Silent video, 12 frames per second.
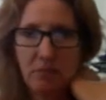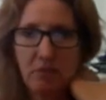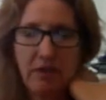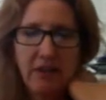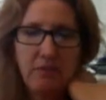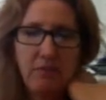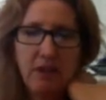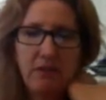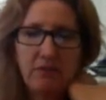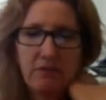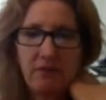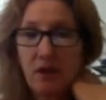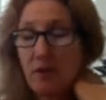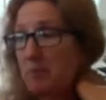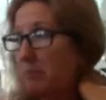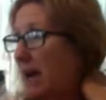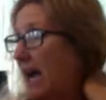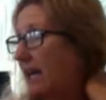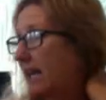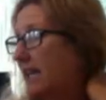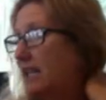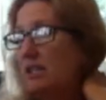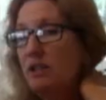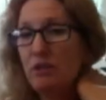preventing blood from flowing back
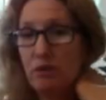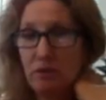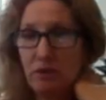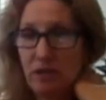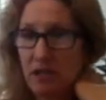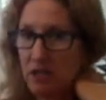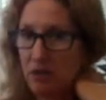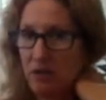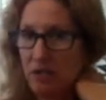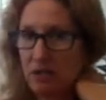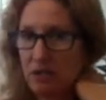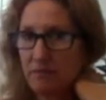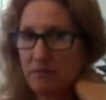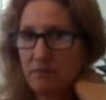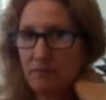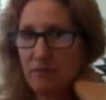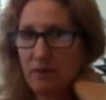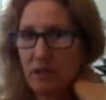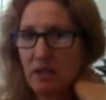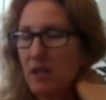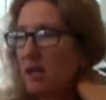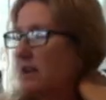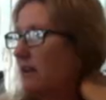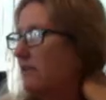into the atria.
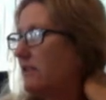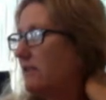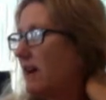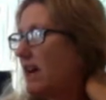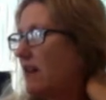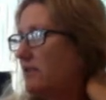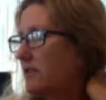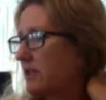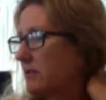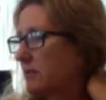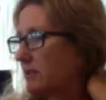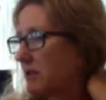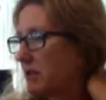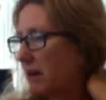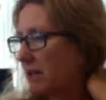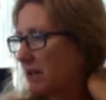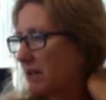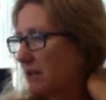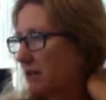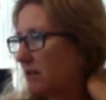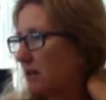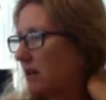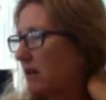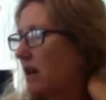The valves, let me go back to that,
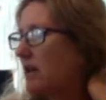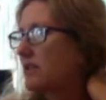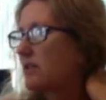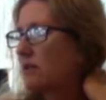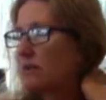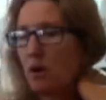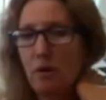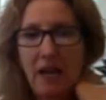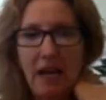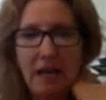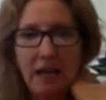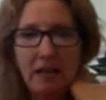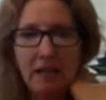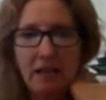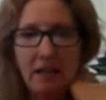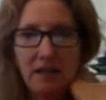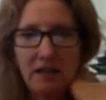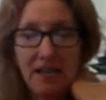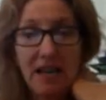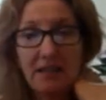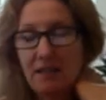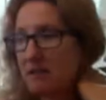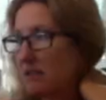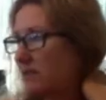are also located at the
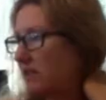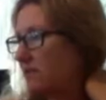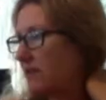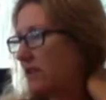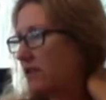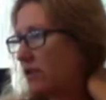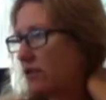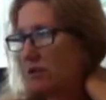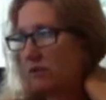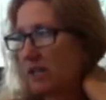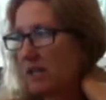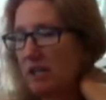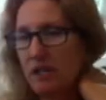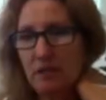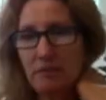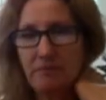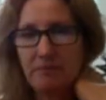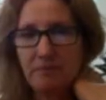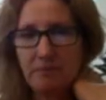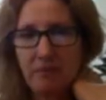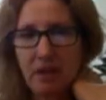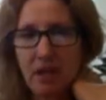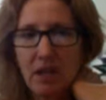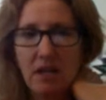exits of each ventricle right here.
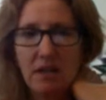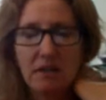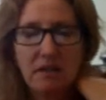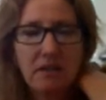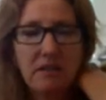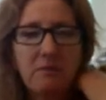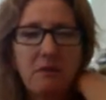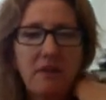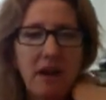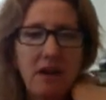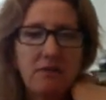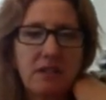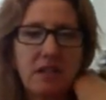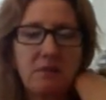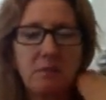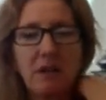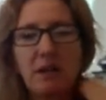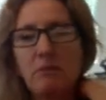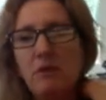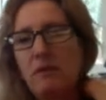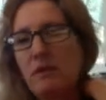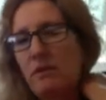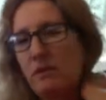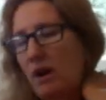The system of valves keeps blood
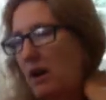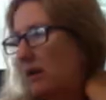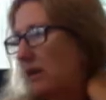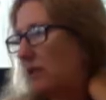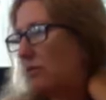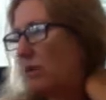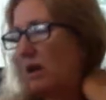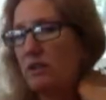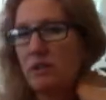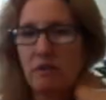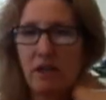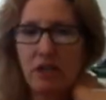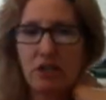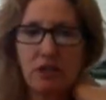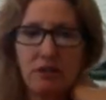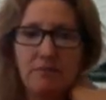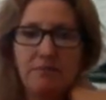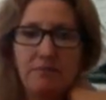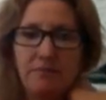moving through the heart in one direction.